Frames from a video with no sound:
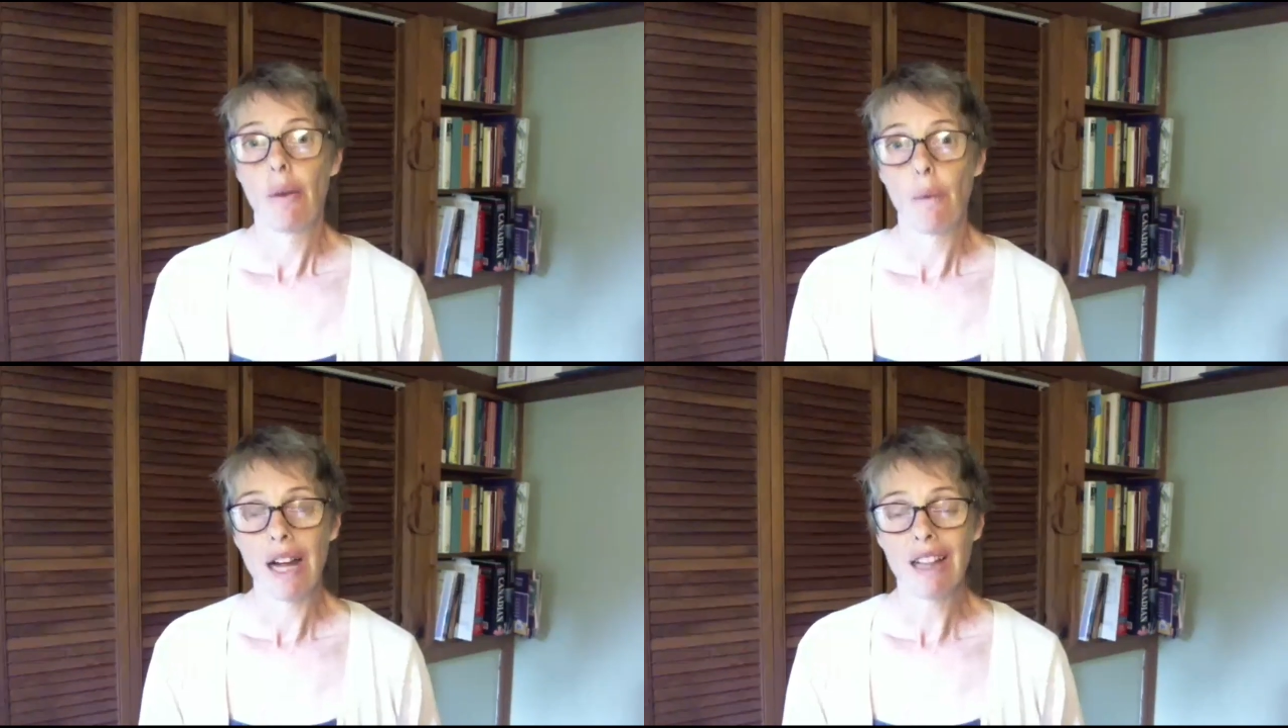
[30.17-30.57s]

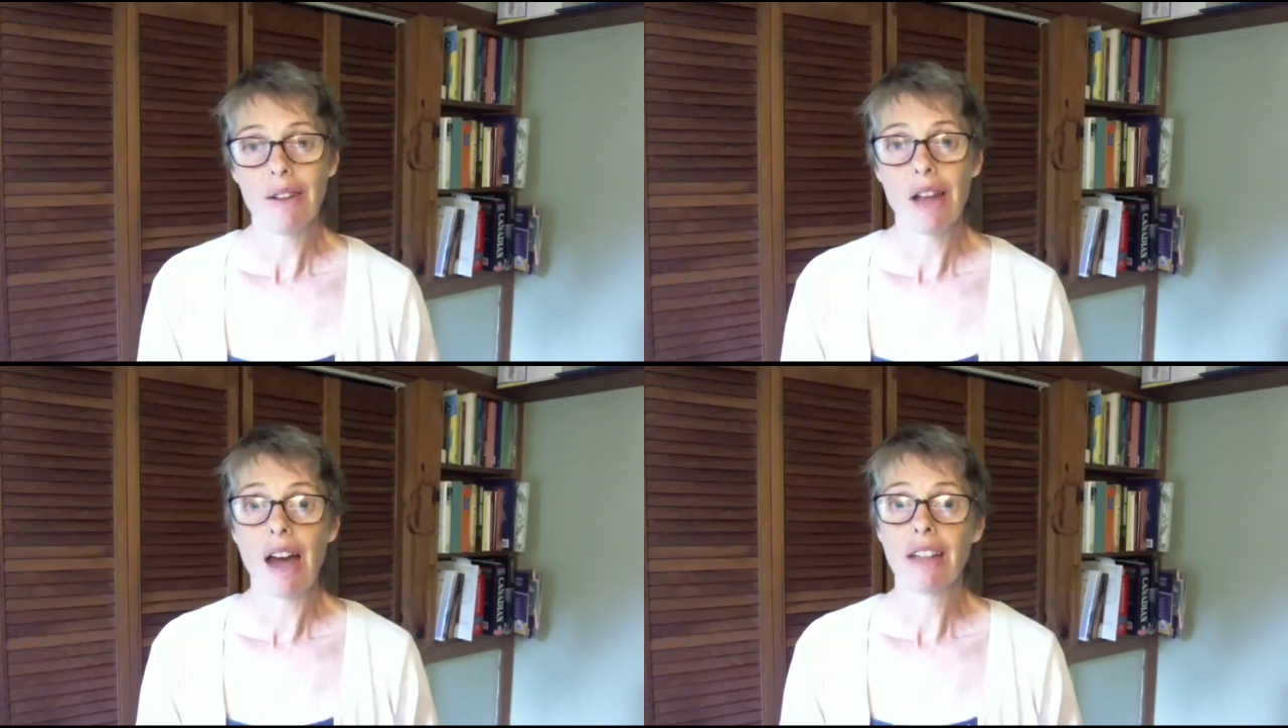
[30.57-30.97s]

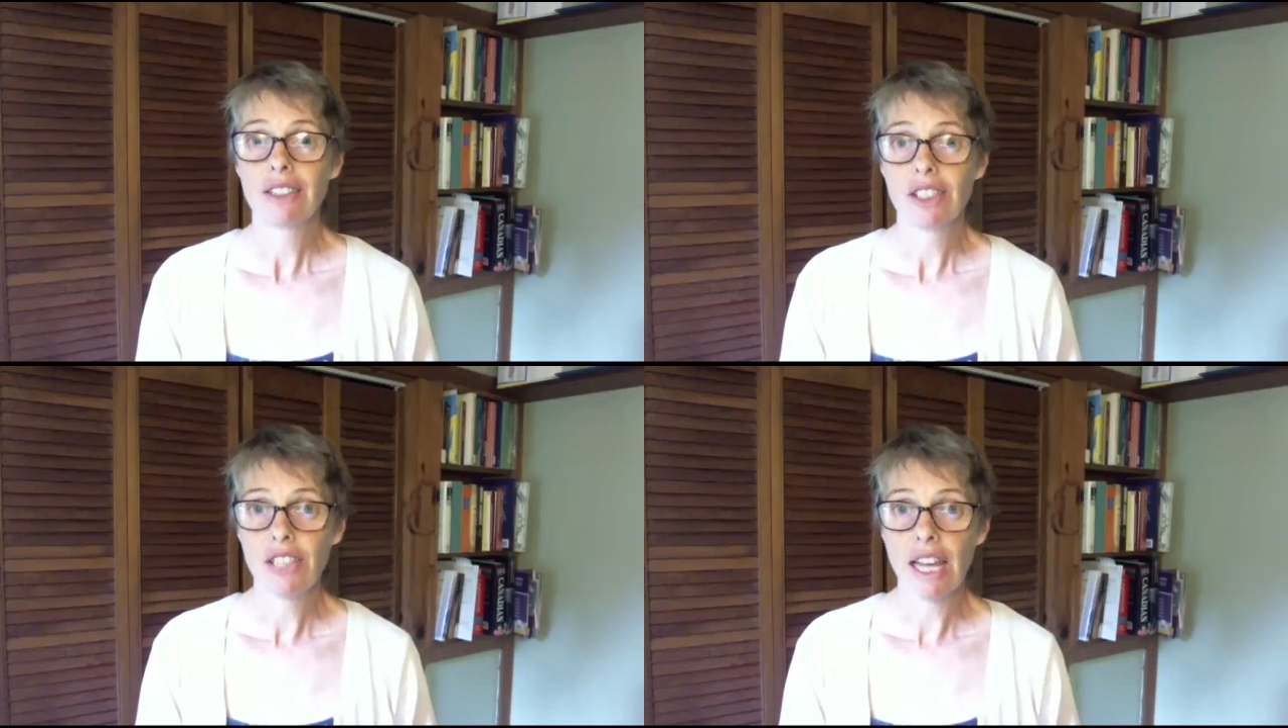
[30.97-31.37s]
Well,
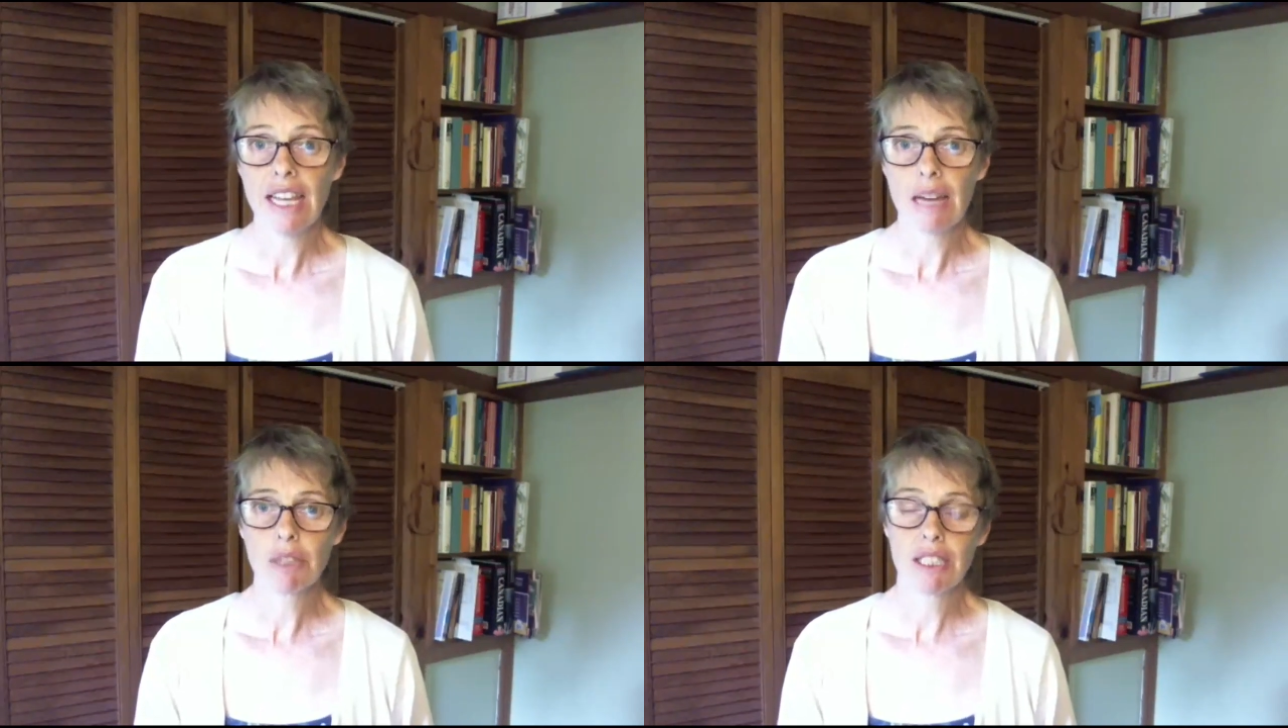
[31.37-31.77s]

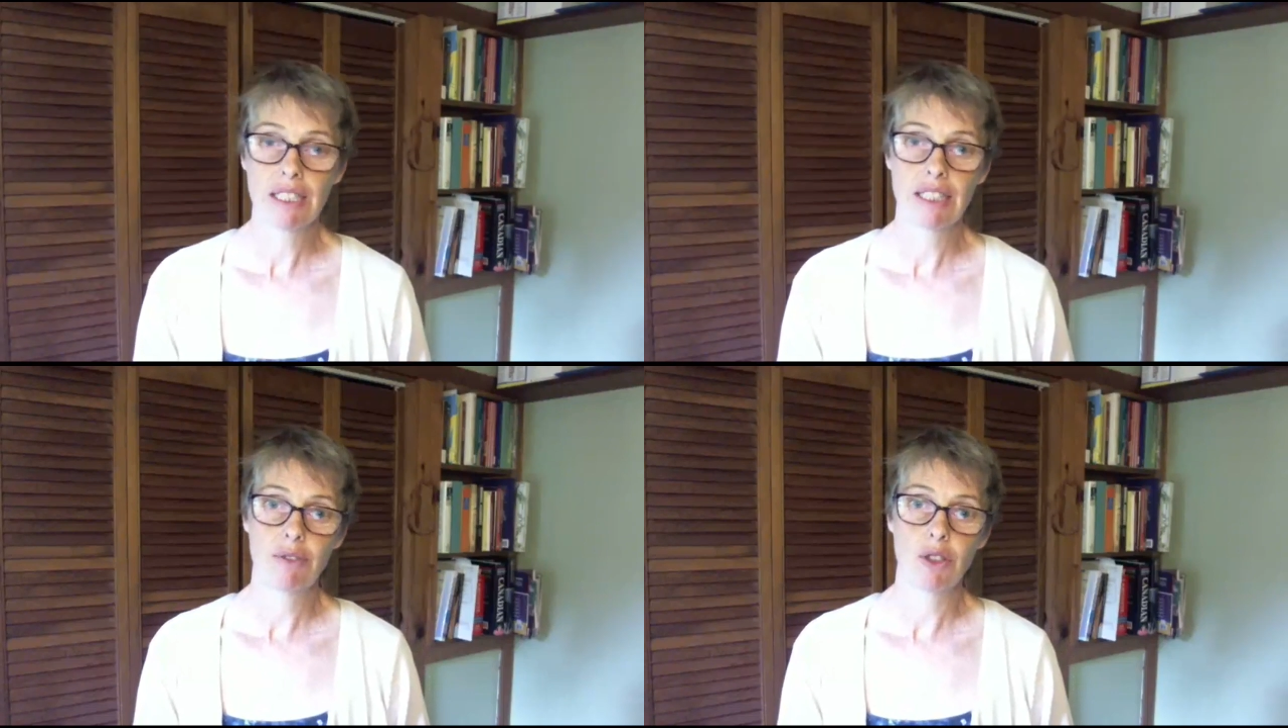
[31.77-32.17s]
today I'm going to
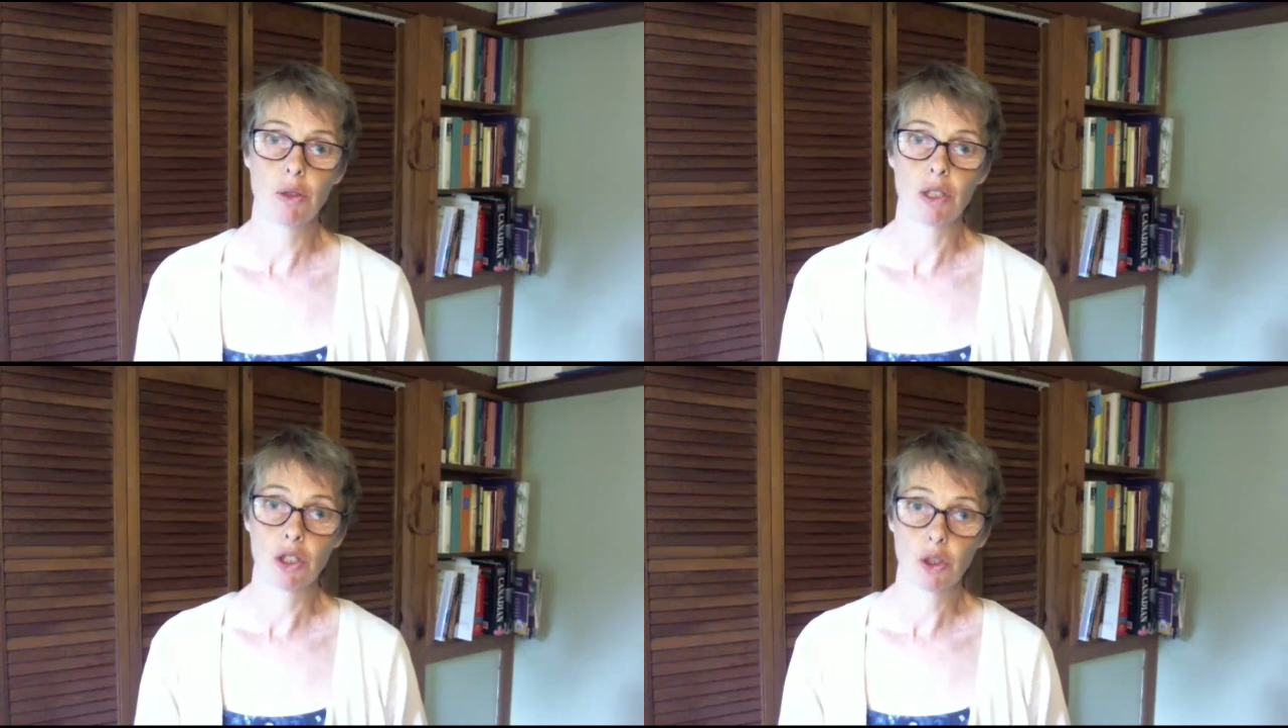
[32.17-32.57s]
give
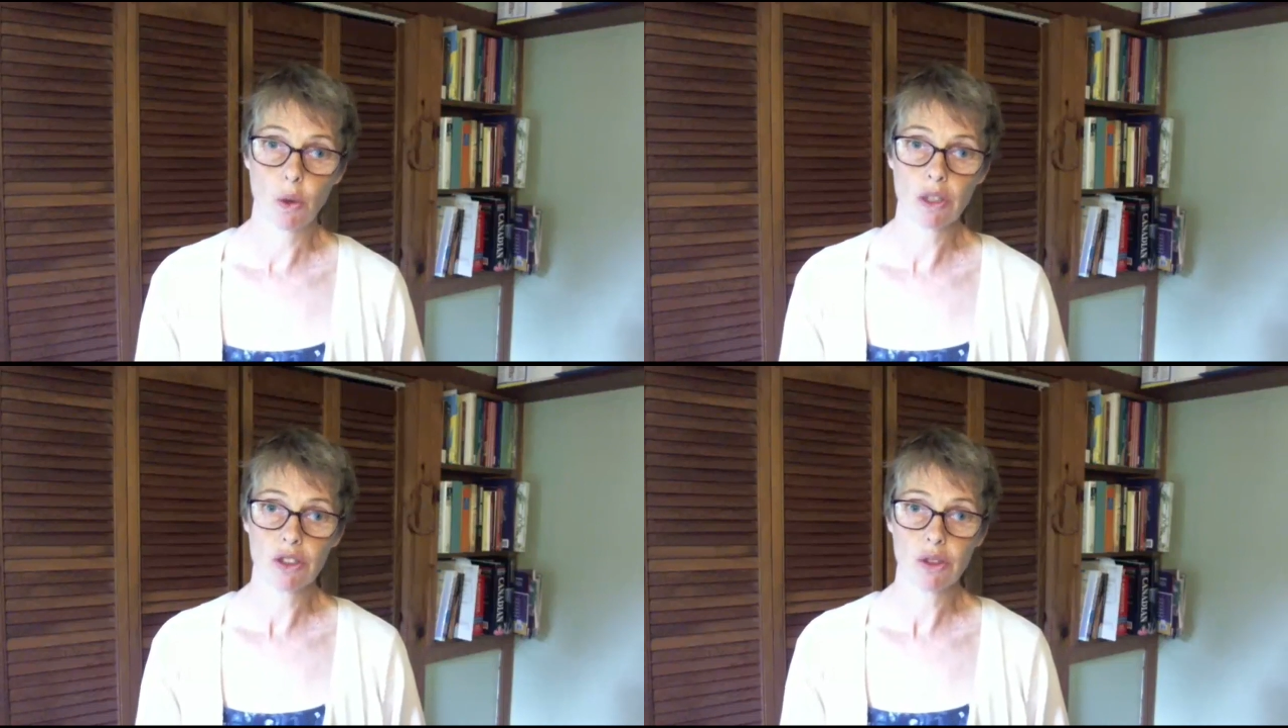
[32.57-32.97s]
you a
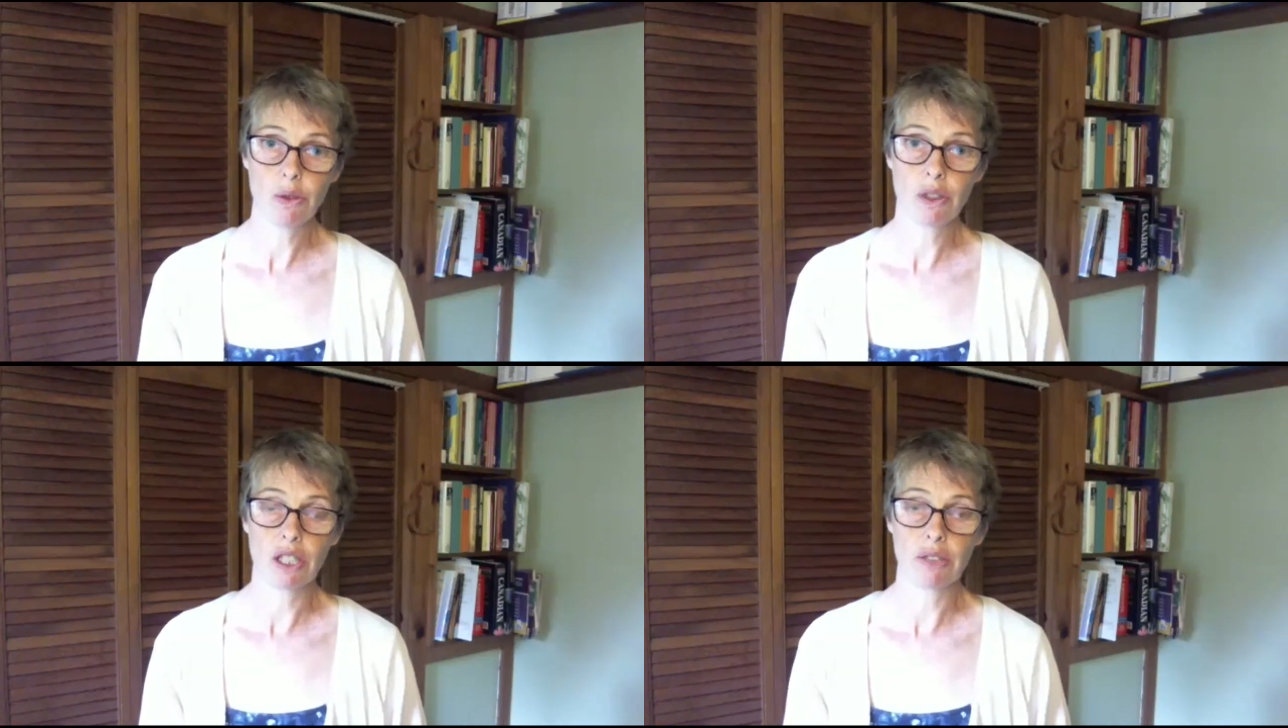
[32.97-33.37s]
short
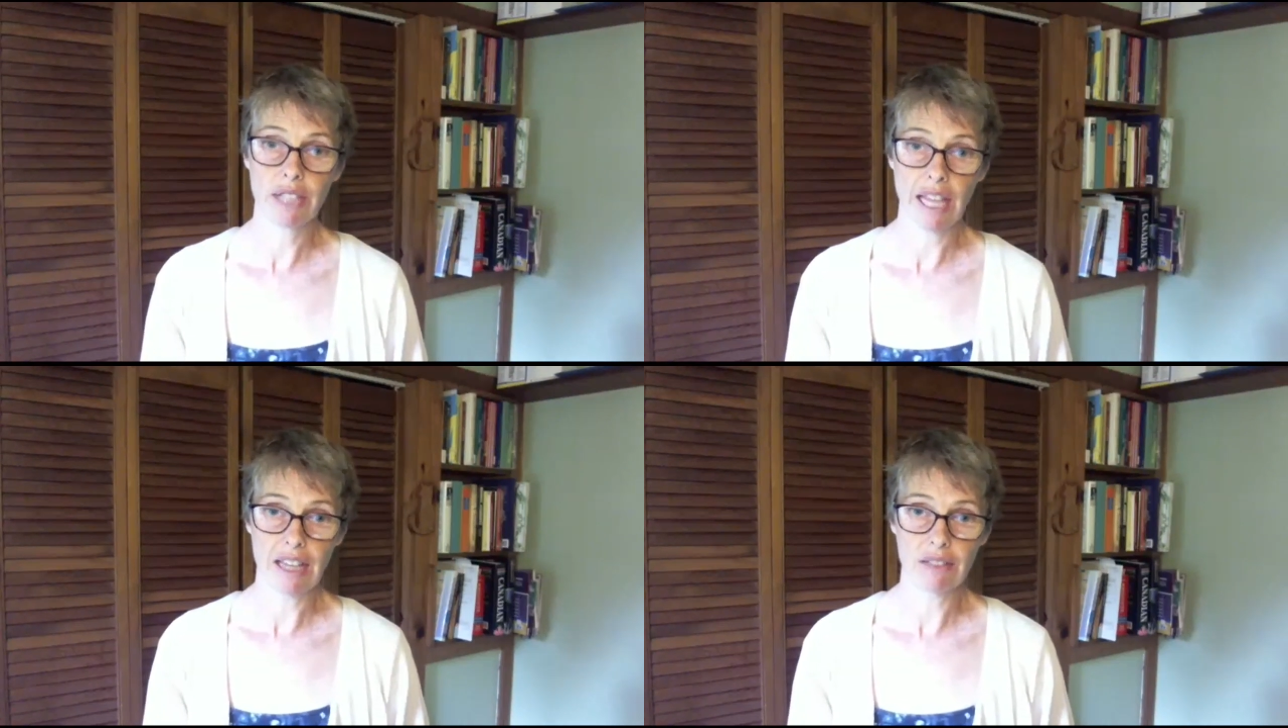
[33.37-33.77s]
tour of
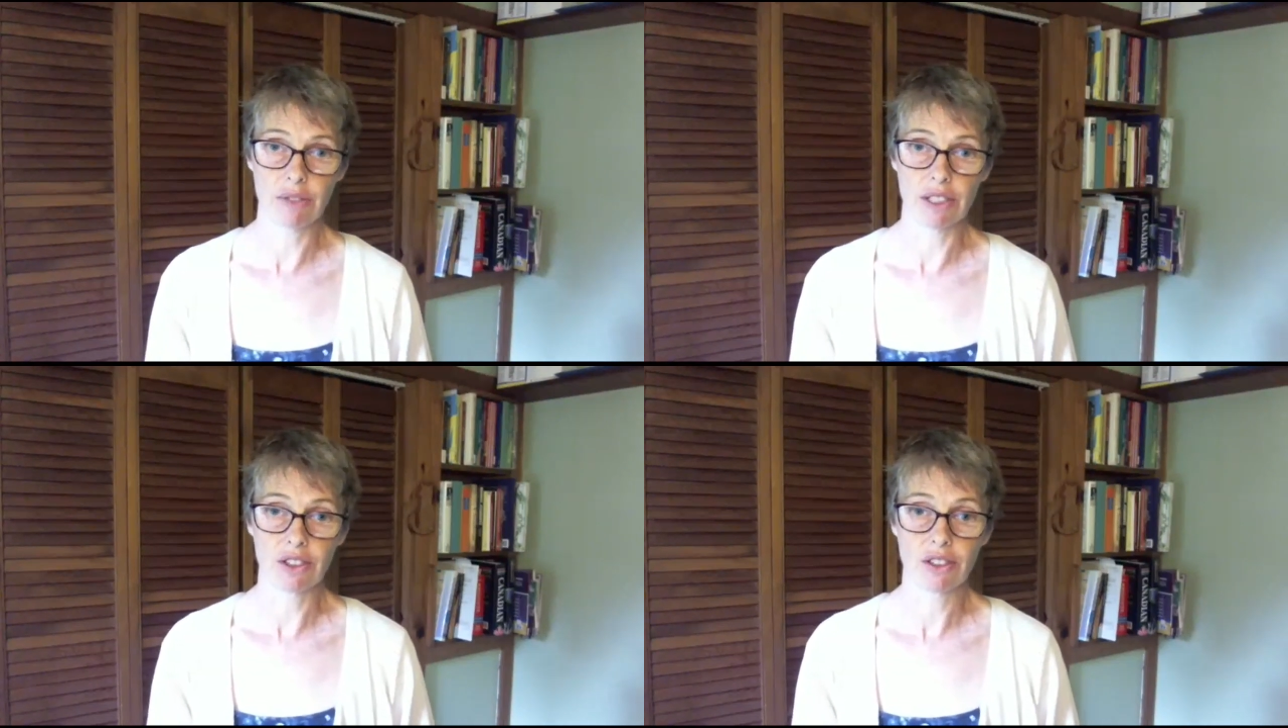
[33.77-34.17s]

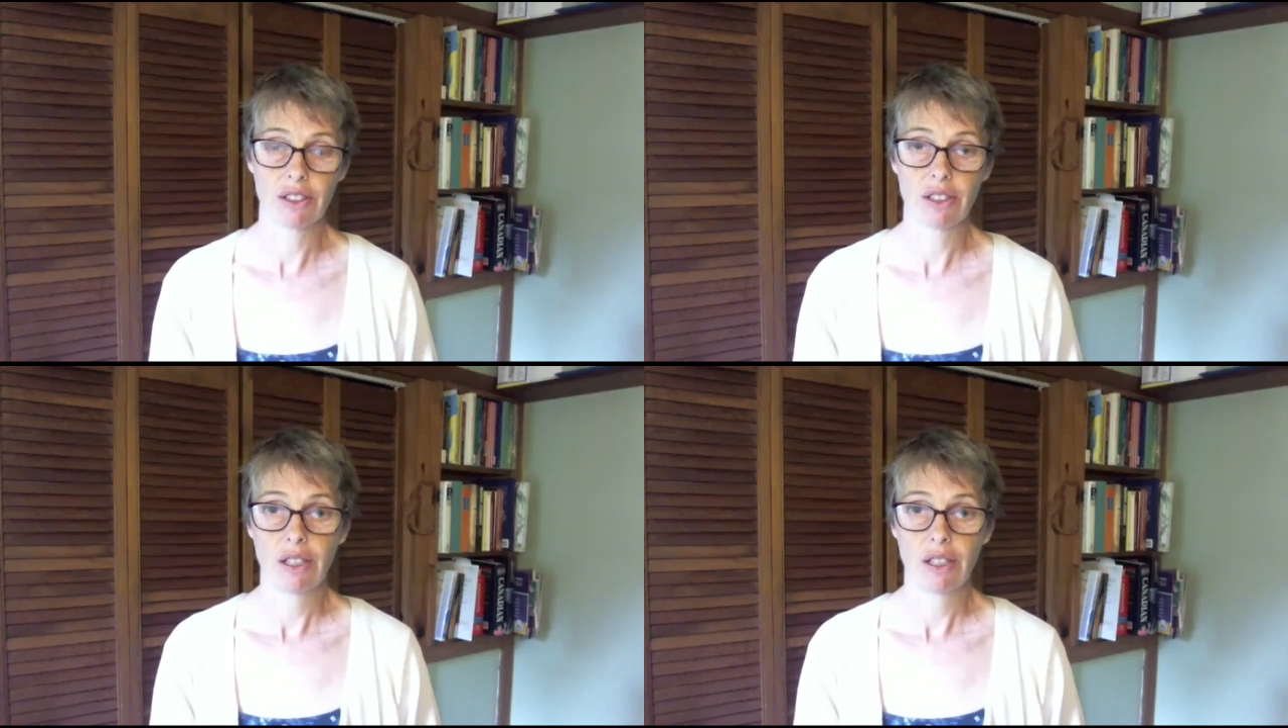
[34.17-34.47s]
Canvas,